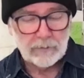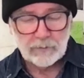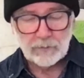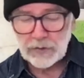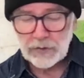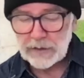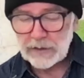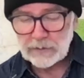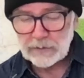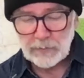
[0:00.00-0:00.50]

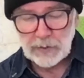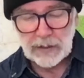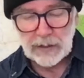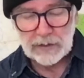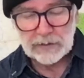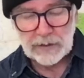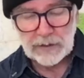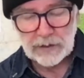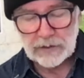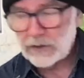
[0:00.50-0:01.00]
please pay
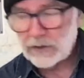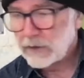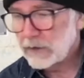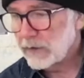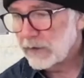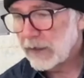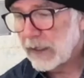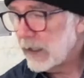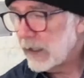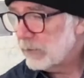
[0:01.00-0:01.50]
attention
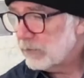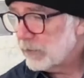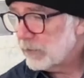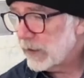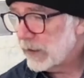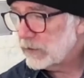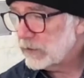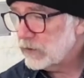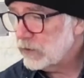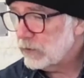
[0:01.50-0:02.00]
to that.
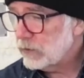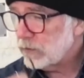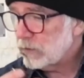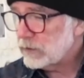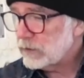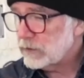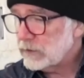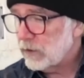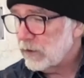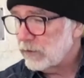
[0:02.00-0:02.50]
But a tool
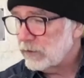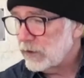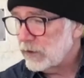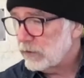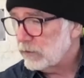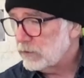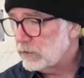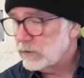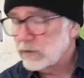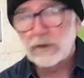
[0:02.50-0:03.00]
is no
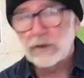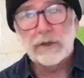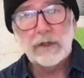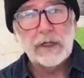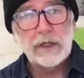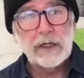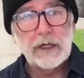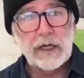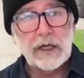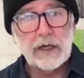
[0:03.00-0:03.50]
use
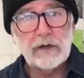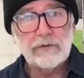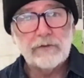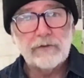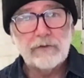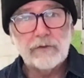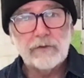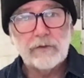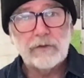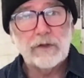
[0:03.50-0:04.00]

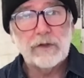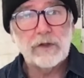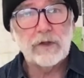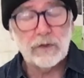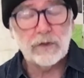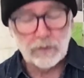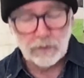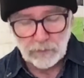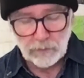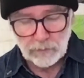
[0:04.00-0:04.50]
if
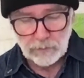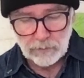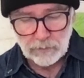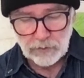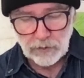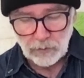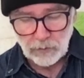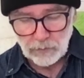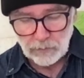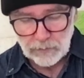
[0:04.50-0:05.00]
you
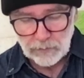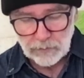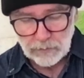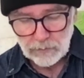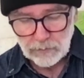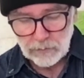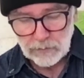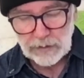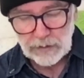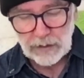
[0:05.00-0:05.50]
don't
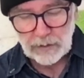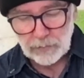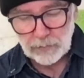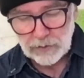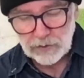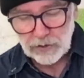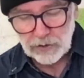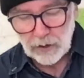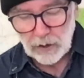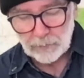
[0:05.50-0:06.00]
keep
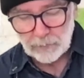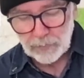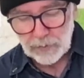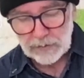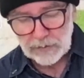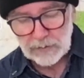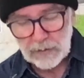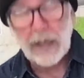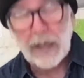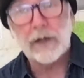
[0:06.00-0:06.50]
it sharp
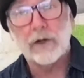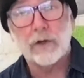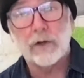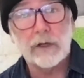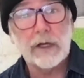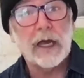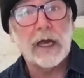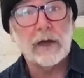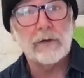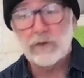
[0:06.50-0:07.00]
and
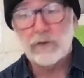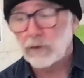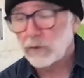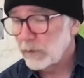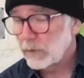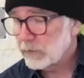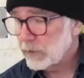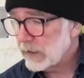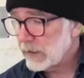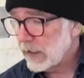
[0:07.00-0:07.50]
look after
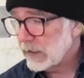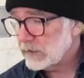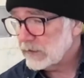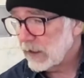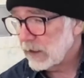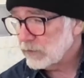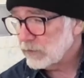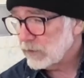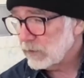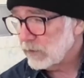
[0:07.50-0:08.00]
it. But that's
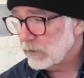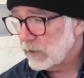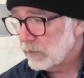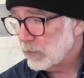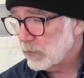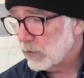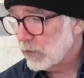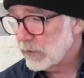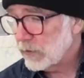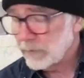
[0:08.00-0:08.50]
absolutely
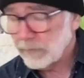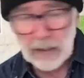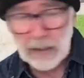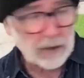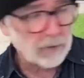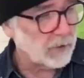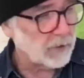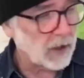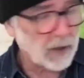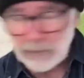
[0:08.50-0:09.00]
important.
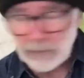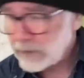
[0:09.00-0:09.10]
Now, raw